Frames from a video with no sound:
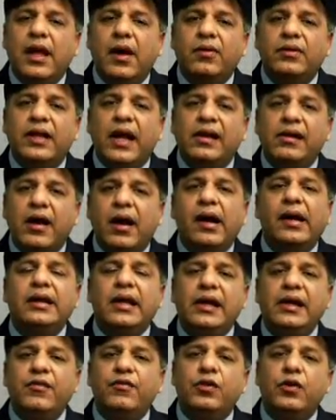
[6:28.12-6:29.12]
Now, that
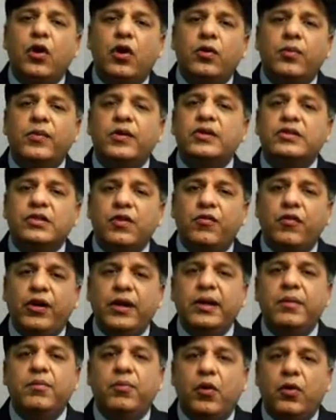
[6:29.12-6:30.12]
I-94 document is a
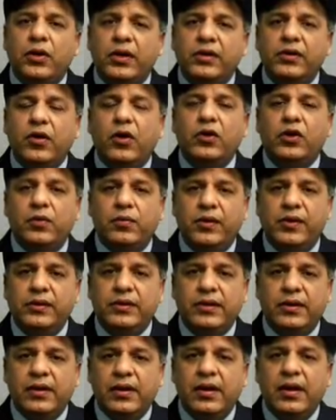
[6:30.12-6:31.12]
very important
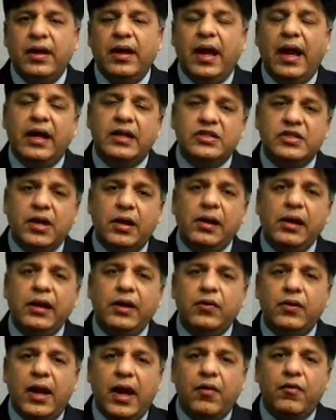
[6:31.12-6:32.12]
document, and
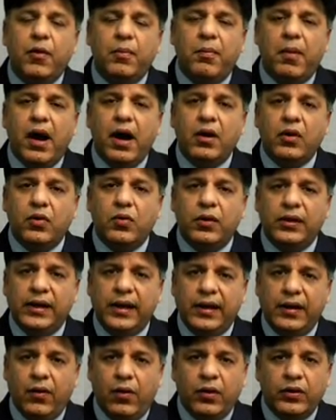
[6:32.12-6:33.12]
generally you'll have a mark over
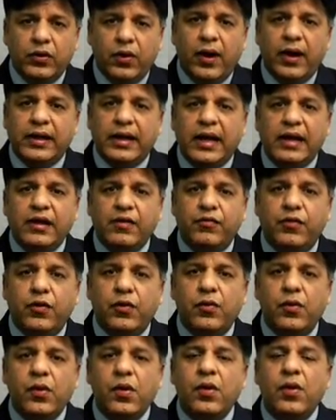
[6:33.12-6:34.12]
there on your
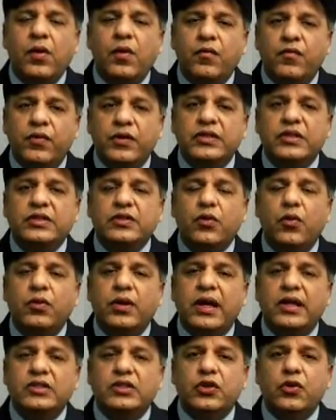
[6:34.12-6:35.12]
I-94 which is
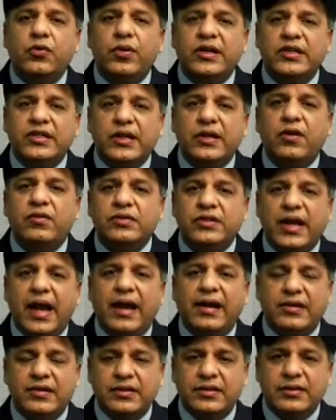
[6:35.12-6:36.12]
known as duration of
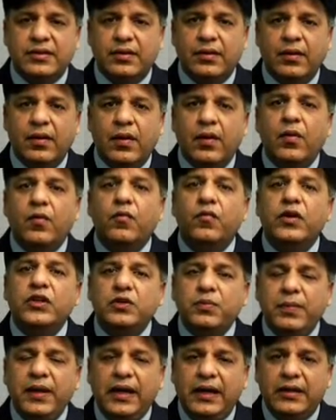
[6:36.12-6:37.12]
status,
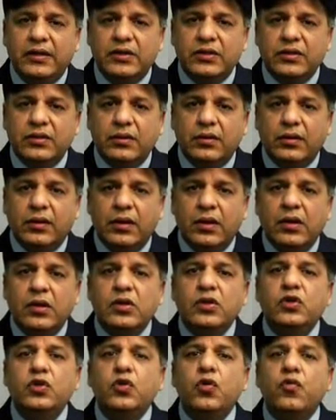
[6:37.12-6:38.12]
which means
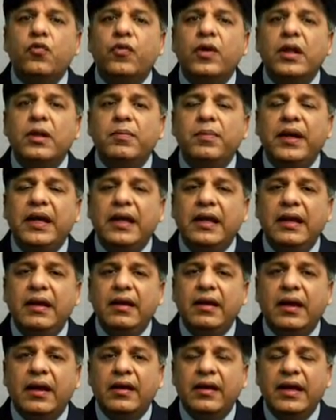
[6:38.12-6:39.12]
you will
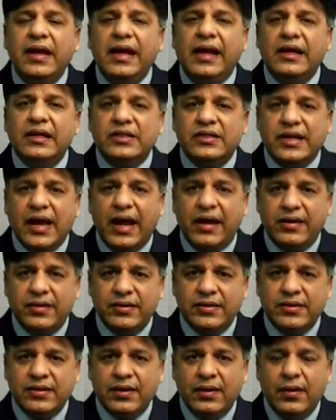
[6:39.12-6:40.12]
be in legal
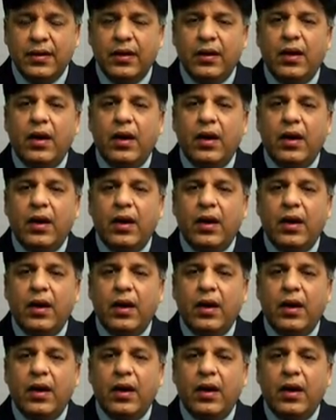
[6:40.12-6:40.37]
status